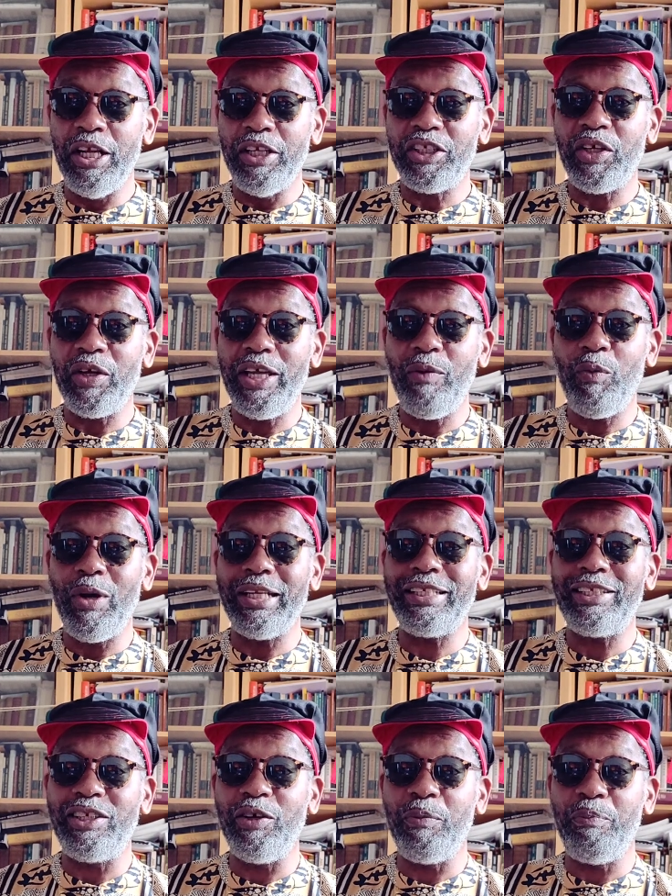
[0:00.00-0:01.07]
So he went
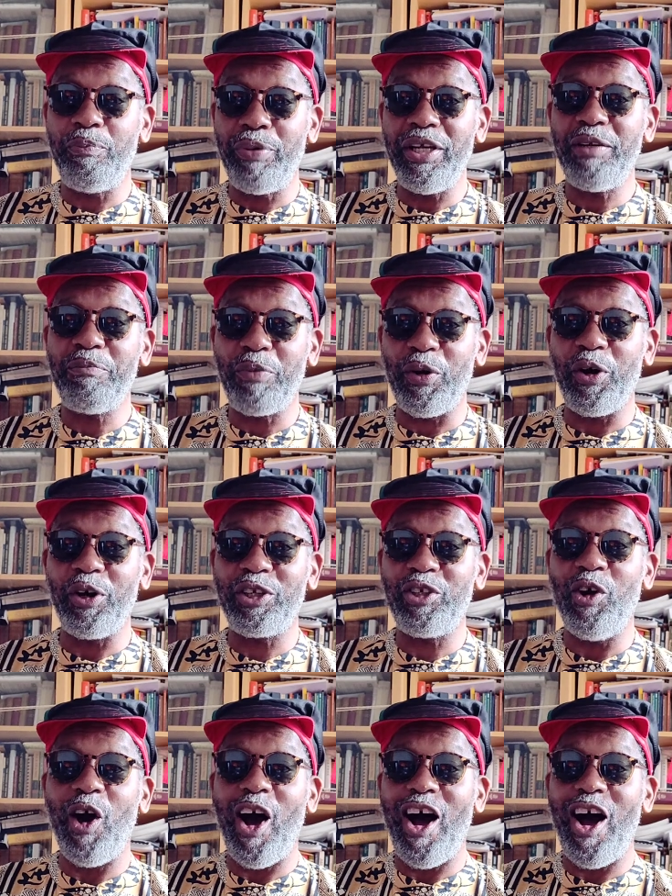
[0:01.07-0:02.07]
to Bitburg to